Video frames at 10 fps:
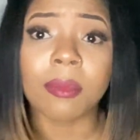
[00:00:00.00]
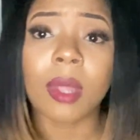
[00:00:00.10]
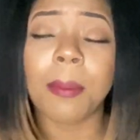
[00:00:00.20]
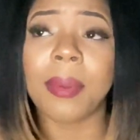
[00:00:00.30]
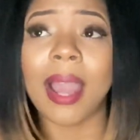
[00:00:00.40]

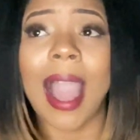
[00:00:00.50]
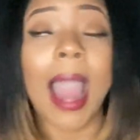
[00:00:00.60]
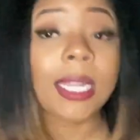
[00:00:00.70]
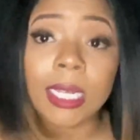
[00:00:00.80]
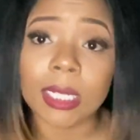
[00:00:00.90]
But
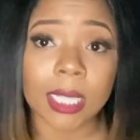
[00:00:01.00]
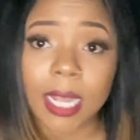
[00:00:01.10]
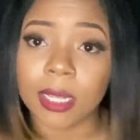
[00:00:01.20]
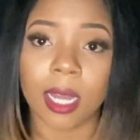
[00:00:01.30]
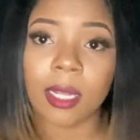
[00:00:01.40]
I didn't
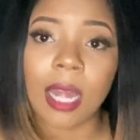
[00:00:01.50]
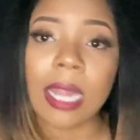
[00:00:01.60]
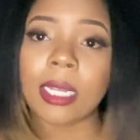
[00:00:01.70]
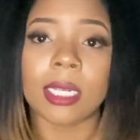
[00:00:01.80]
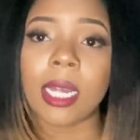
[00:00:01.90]
like that. I
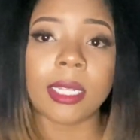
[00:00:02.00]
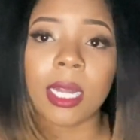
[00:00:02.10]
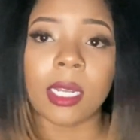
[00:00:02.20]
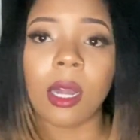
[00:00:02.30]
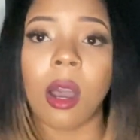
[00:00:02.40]
didn't like that
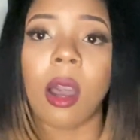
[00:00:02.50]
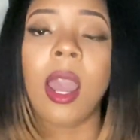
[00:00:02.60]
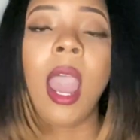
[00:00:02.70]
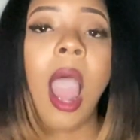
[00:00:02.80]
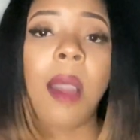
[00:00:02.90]
at all.
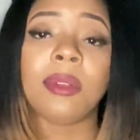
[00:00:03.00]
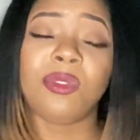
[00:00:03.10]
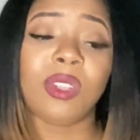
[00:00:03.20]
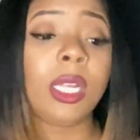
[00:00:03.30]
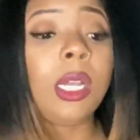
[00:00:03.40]
I was
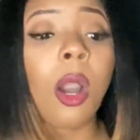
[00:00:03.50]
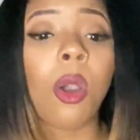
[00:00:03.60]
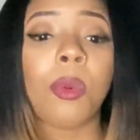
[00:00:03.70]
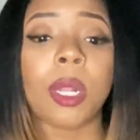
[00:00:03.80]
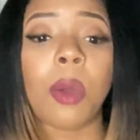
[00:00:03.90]
really
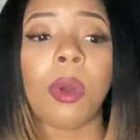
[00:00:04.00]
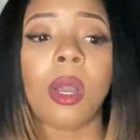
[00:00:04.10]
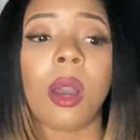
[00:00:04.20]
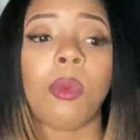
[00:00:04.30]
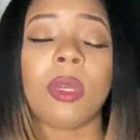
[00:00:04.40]
cold when I woke
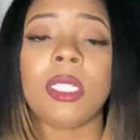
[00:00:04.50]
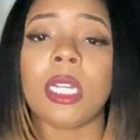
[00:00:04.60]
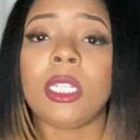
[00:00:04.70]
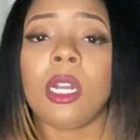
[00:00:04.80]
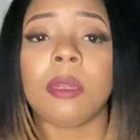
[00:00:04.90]
up. Once they
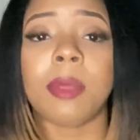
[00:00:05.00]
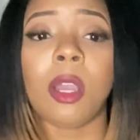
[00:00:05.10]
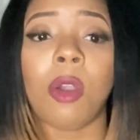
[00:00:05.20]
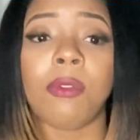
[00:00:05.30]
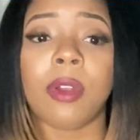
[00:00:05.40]
turned me
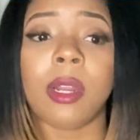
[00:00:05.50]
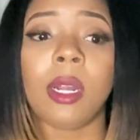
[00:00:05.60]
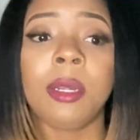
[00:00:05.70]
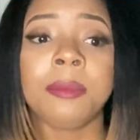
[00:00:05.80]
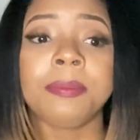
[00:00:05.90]

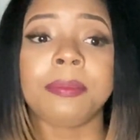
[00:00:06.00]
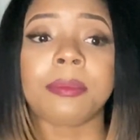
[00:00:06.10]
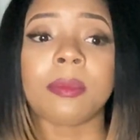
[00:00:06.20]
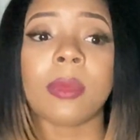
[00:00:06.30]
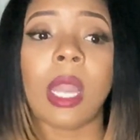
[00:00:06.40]
over,
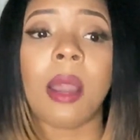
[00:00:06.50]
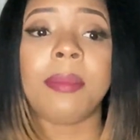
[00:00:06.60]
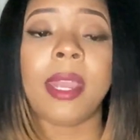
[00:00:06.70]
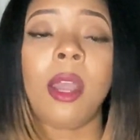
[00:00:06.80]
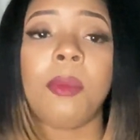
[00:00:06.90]

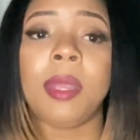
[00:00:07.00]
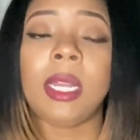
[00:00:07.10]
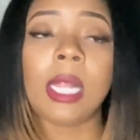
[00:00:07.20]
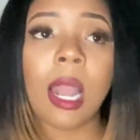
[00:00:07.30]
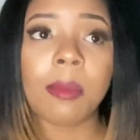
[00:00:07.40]
they helped me
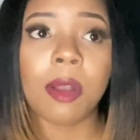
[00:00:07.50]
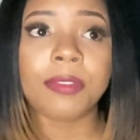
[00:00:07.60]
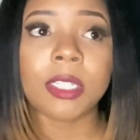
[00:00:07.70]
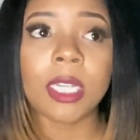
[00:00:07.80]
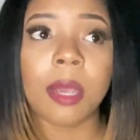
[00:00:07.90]
climb off
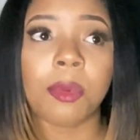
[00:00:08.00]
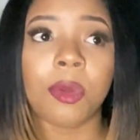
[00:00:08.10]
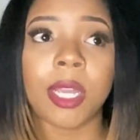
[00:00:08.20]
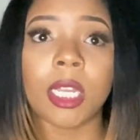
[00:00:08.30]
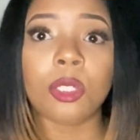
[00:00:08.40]
the table,
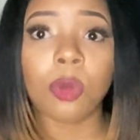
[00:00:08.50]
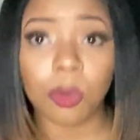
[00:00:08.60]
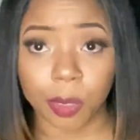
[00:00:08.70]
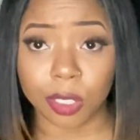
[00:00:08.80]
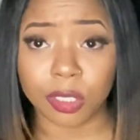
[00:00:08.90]
get into a
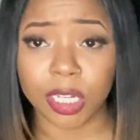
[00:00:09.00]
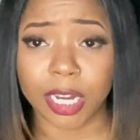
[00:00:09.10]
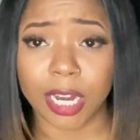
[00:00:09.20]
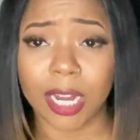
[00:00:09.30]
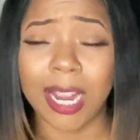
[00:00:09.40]

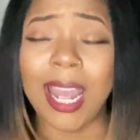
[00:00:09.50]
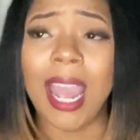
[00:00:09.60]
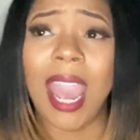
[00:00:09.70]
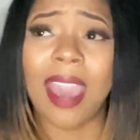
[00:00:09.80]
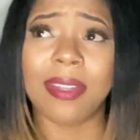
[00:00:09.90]
wheelchair,
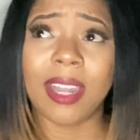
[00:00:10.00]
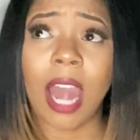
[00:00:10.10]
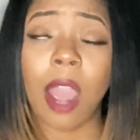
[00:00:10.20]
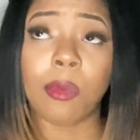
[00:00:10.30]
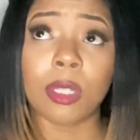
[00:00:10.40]
and then
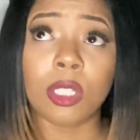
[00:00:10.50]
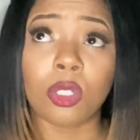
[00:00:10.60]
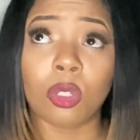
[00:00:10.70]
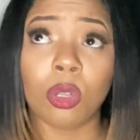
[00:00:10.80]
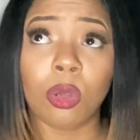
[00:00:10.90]
I
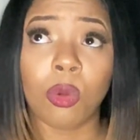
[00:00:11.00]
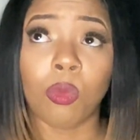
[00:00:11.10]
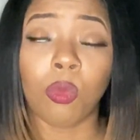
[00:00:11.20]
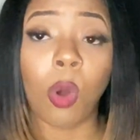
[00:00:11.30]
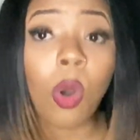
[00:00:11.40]
was
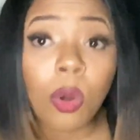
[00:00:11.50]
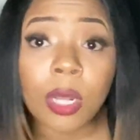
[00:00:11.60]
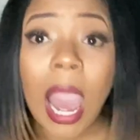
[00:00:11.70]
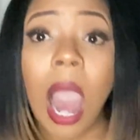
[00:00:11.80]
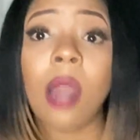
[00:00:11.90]
rolled
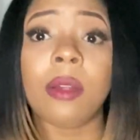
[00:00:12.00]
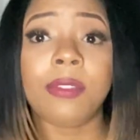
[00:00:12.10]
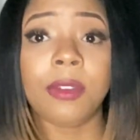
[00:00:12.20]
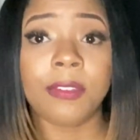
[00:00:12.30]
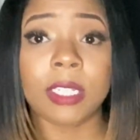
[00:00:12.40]
out of
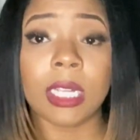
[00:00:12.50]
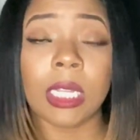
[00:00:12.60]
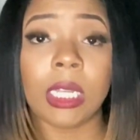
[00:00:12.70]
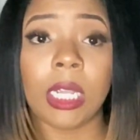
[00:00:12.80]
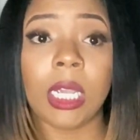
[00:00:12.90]
the
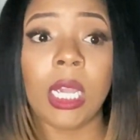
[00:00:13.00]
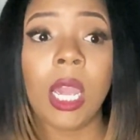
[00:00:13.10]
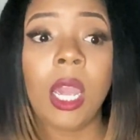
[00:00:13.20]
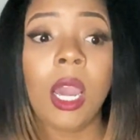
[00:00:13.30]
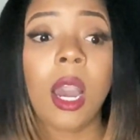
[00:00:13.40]
facility
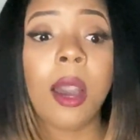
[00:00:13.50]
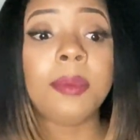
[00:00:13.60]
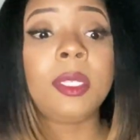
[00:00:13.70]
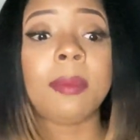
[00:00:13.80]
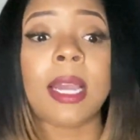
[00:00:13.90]
up
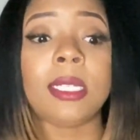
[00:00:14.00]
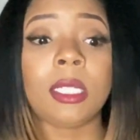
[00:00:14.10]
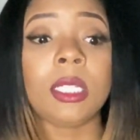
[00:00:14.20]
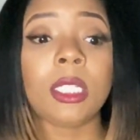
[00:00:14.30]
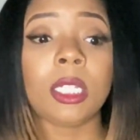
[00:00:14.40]
to my
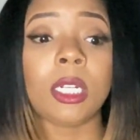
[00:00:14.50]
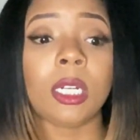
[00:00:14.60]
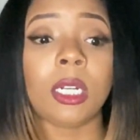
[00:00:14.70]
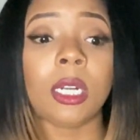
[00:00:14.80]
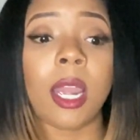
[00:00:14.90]

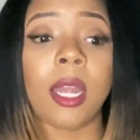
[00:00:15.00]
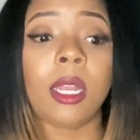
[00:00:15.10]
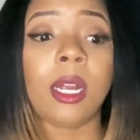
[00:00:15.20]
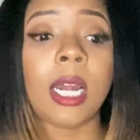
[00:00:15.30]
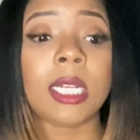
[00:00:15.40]
sister and
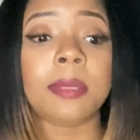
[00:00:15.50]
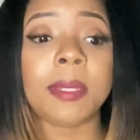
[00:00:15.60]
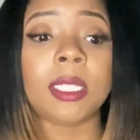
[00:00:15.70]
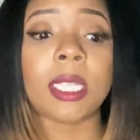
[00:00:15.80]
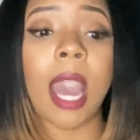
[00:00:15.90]
her
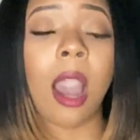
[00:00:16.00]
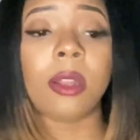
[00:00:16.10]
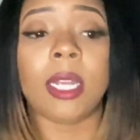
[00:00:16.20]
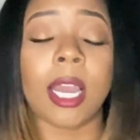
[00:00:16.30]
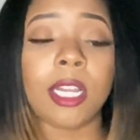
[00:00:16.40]
husband's
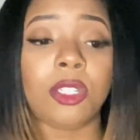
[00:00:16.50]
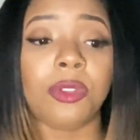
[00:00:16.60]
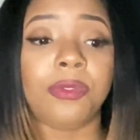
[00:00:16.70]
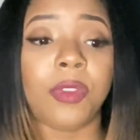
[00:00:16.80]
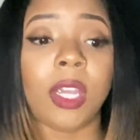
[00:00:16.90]
Audi
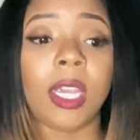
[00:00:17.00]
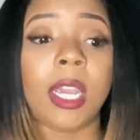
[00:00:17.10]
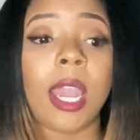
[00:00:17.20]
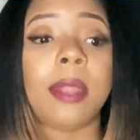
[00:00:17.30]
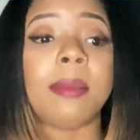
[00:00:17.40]

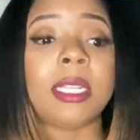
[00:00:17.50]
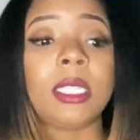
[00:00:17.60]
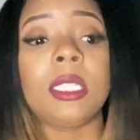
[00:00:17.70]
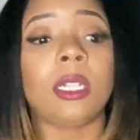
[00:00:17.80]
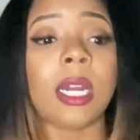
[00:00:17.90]
SUV. And my
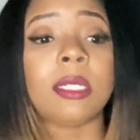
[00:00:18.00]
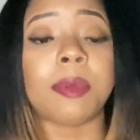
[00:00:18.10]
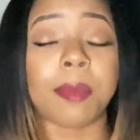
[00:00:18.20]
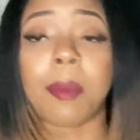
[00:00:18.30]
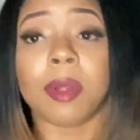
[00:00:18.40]
sister
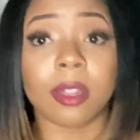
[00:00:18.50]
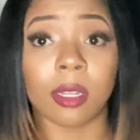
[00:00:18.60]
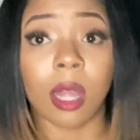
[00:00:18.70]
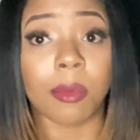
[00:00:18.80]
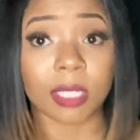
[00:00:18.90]
husband, my
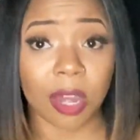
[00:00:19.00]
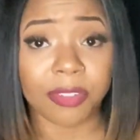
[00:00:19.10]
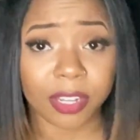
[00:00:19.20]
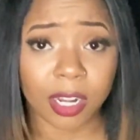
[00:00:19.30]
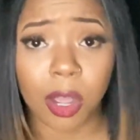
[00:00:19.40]
brother-in-law, was out
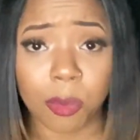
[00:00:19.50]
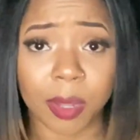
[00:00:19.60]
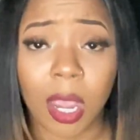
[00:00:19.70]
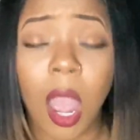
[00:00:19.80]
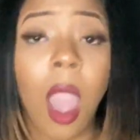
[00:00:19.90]
there to help
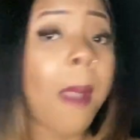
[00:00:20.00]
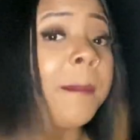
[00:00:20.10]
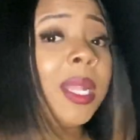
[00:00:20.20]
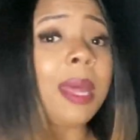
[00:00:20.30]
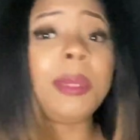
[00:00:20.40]
me.
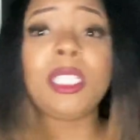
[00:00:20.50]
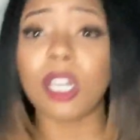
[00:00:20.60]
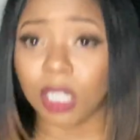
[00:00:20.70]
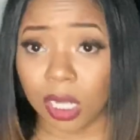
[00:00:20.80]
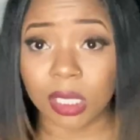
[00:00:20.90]
But let me tell
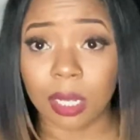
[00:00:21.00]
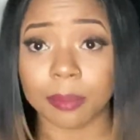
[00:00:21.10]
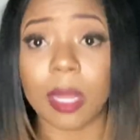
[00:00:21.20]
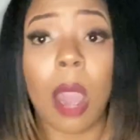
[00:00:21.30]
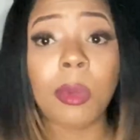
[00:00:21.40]
y'all
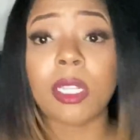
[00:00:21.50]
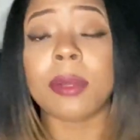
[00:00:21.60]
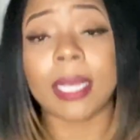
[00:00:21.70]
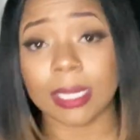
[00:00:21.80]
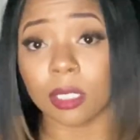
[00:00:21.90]
something. I wish I would
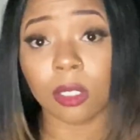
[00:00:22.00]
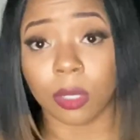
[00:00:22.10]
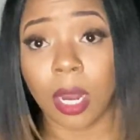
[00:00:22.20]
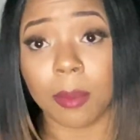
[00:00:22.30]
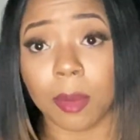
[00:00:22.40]
have got this on
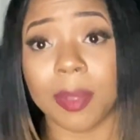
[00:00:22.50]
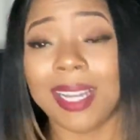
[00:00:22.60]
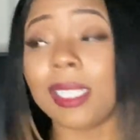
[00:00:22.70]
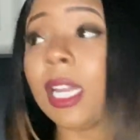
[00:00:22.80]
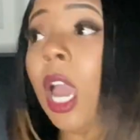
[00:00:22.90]
camera
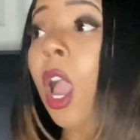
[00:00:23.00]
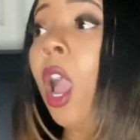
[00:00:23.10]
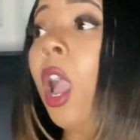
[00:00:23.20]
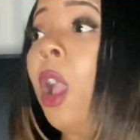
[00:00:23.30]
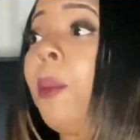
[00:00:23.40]
because,
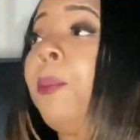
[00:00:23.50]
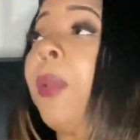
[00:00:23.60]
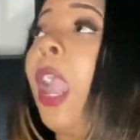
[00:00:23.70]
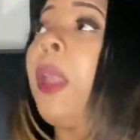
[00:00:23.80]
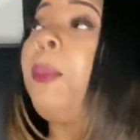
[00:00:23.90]

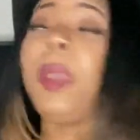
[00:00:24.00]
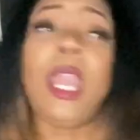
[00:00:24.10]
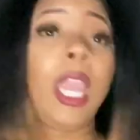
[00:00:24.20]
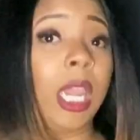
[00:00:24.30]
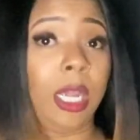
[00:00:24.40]

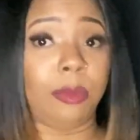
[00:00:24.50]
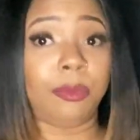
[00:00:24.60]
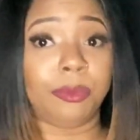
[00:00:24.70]
baby,